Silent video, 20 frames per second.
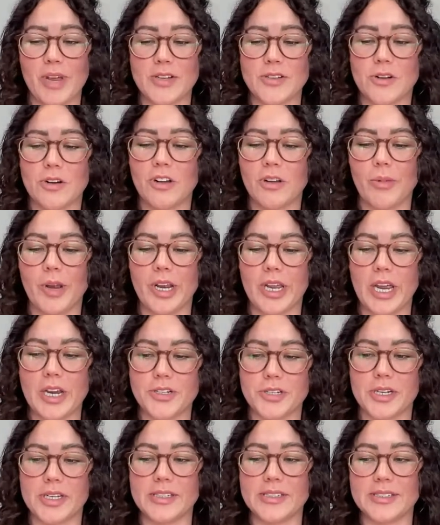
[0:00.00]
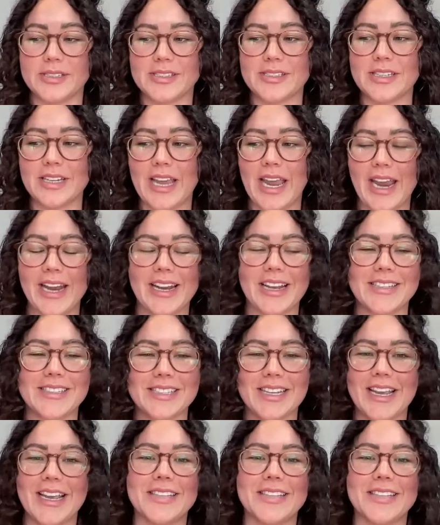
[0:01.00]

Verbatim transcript: internal communications cadence